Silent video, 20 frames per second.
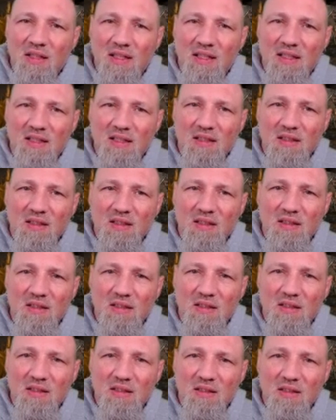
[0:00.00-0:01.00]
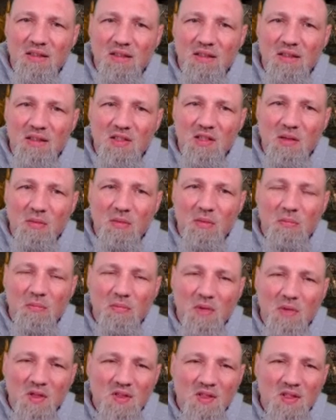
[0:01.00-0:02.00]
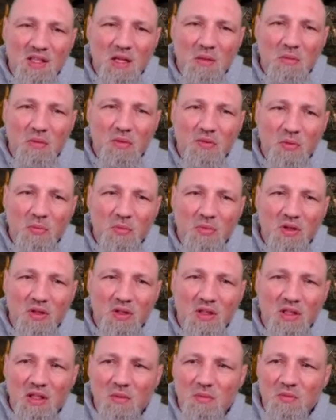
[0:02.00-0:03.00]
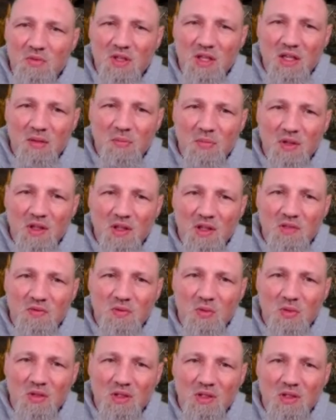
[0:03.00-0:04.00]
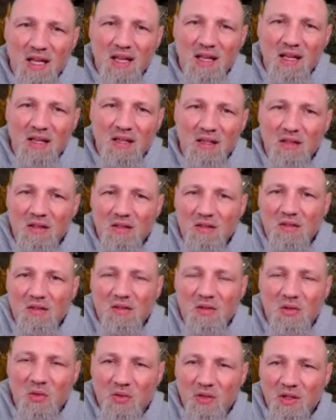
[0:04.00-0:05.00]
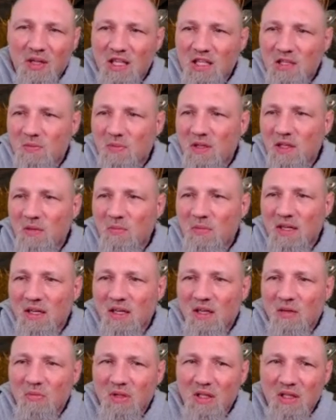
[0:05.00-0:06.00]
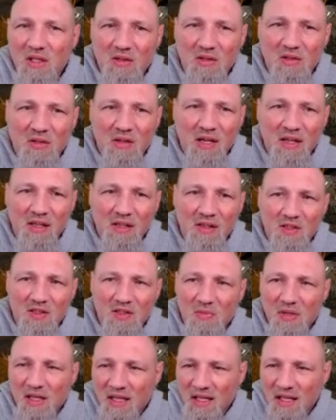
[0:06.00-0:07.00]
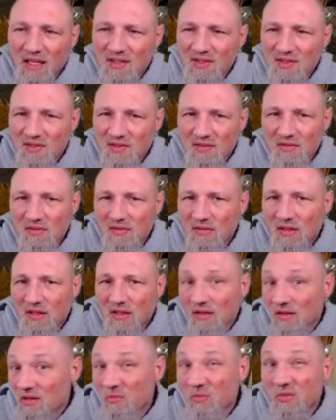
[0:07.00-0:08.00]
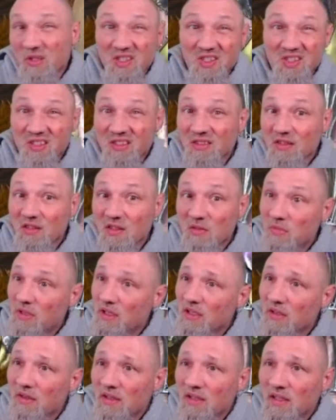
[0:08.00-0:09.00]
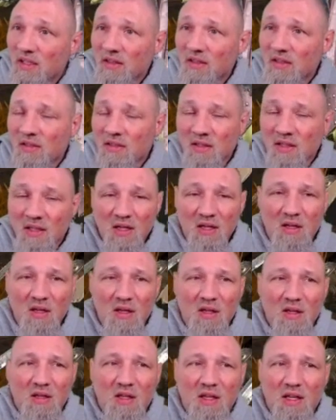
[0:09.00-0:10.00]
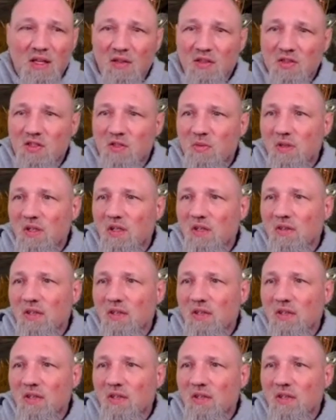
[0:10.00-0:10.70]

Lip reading: because, I mean, most of the time, if you're building up champions for attack, you know, their HP may not be the greatest, but I guess a little bit of shield is better than nothing. I think it'll just depend